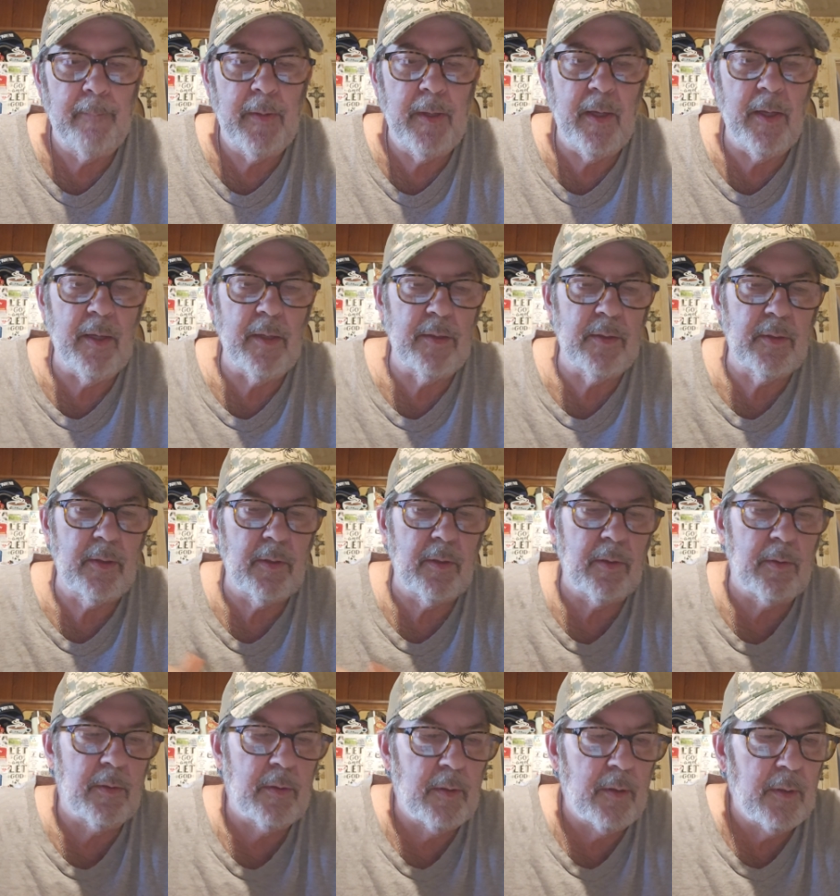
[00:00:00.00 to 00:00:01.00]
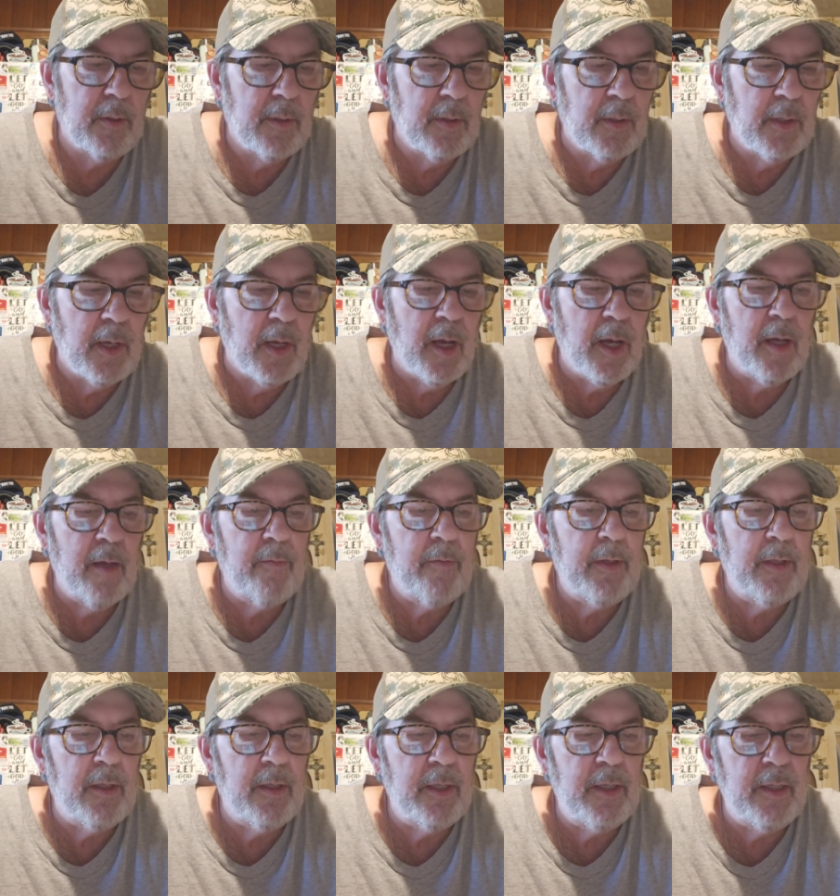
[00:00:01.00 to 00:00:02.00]
Yes.
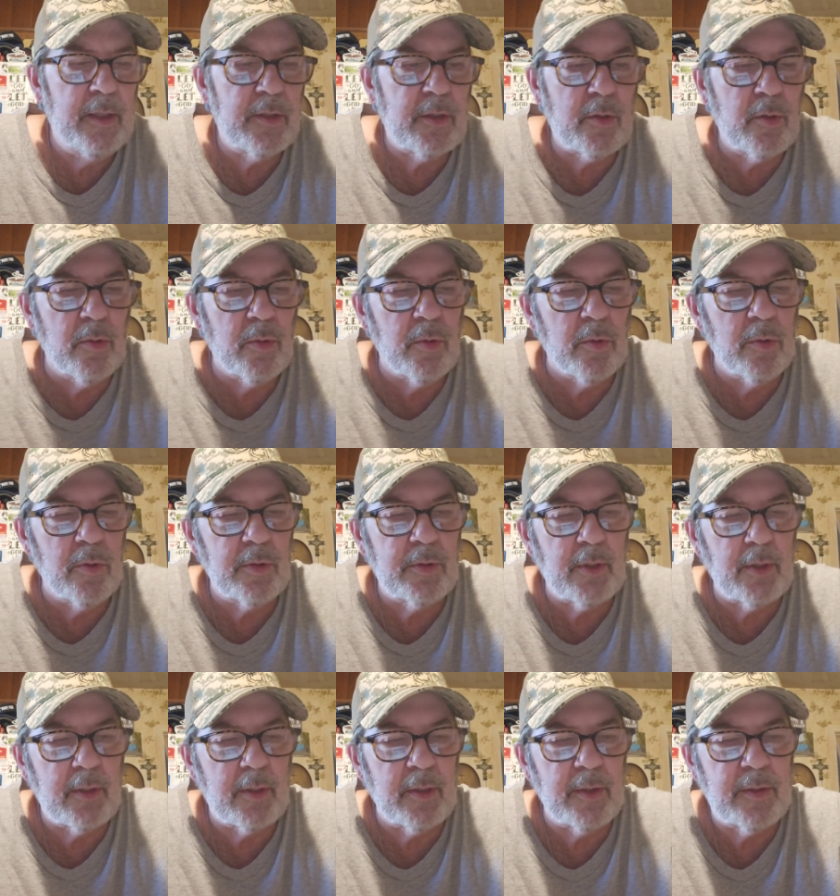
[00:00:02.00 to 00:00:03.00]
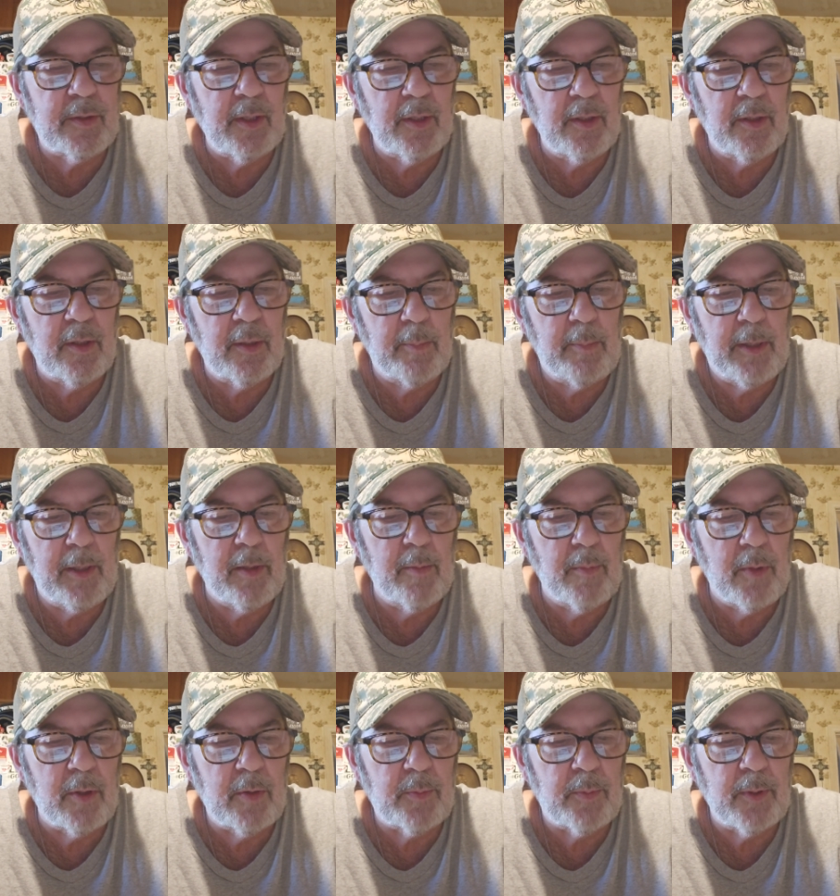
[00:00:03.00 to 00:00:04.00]
Ivy League schools are considered to be the
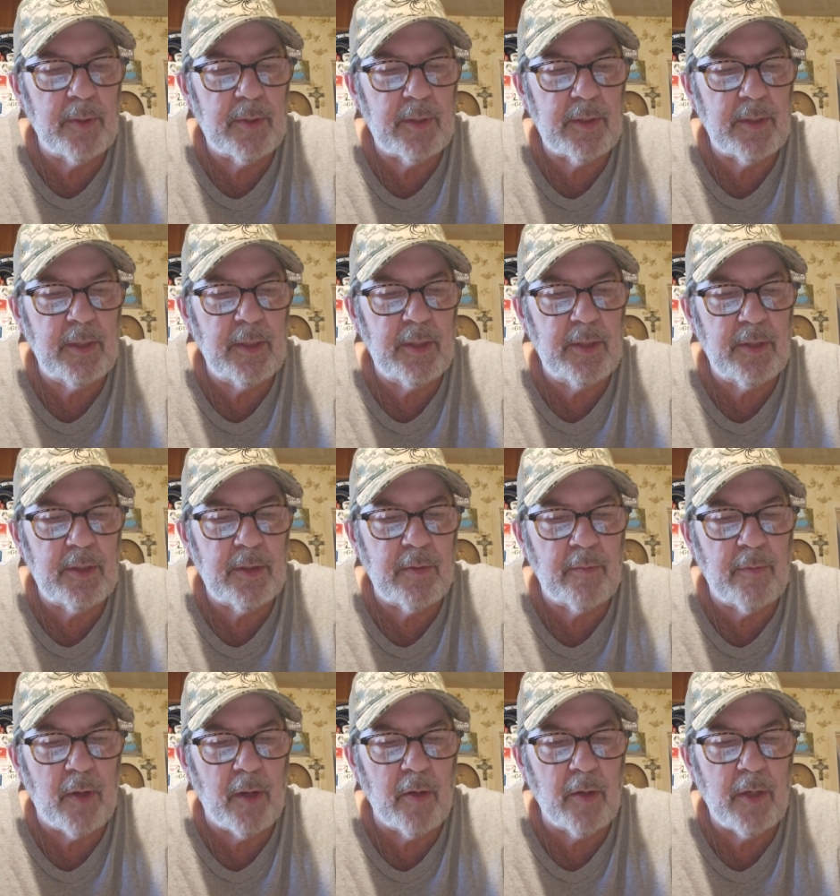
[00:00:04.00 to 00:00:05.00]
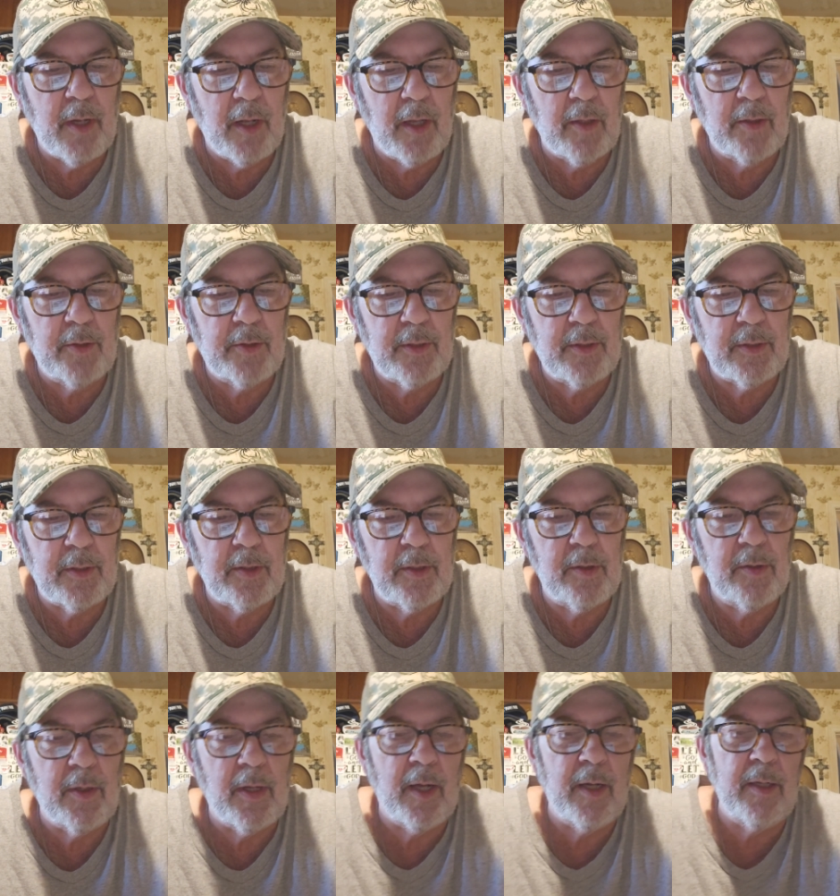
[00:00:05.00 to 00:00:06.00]
most prestigious of all colleges in
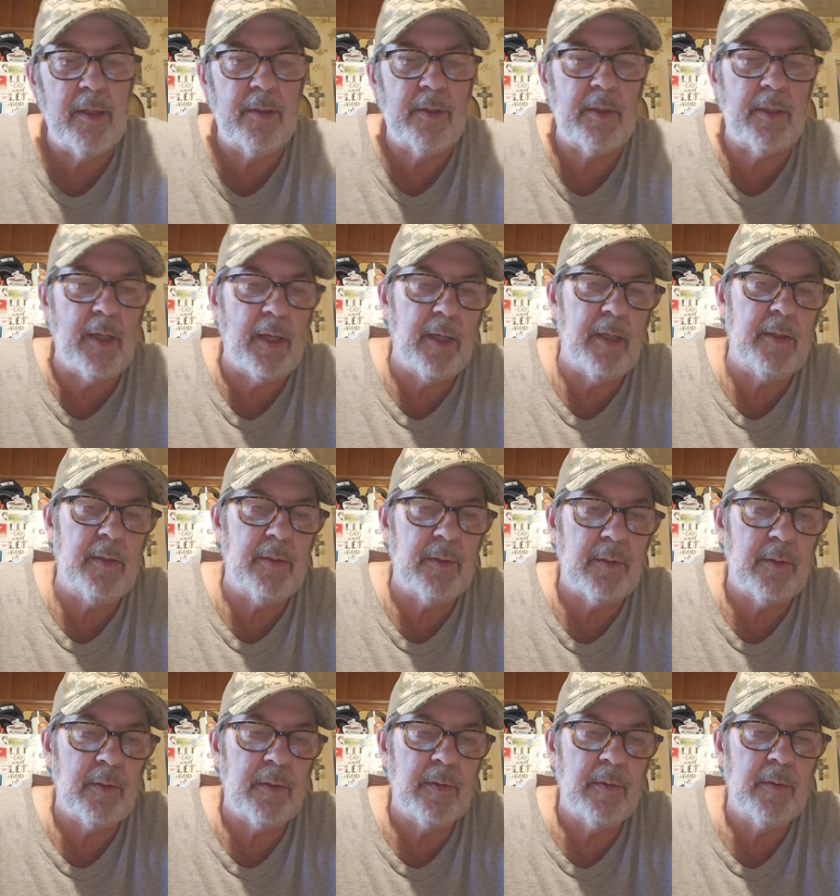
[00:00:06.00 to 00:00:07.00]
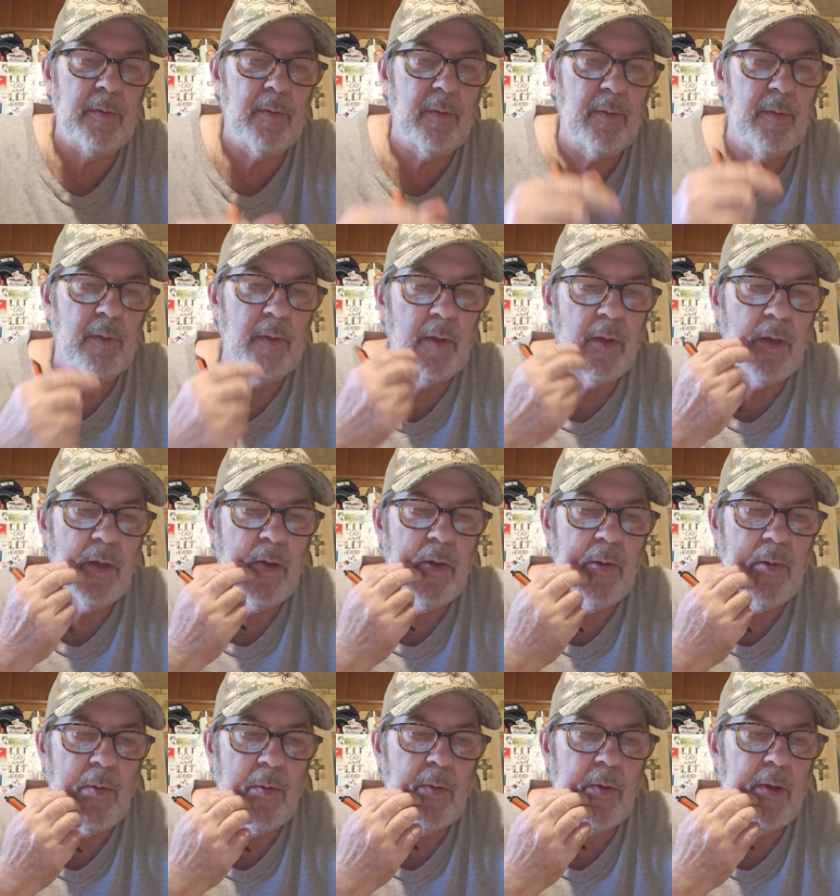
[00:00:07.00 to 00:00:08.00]
the United States.
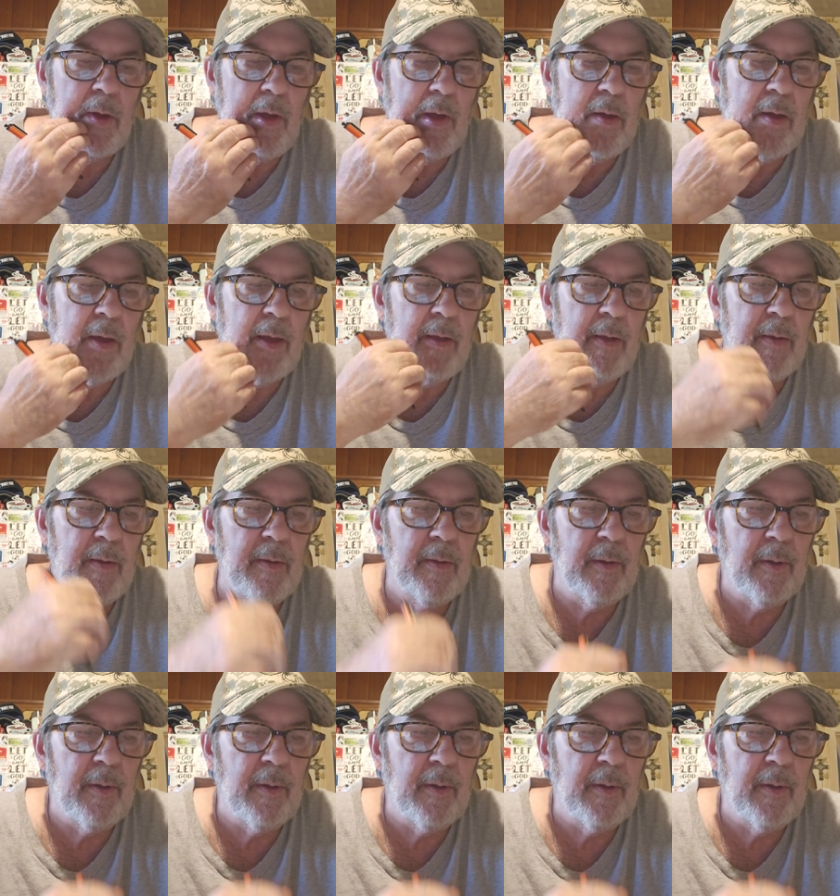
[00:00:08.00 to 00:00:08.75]
Okay.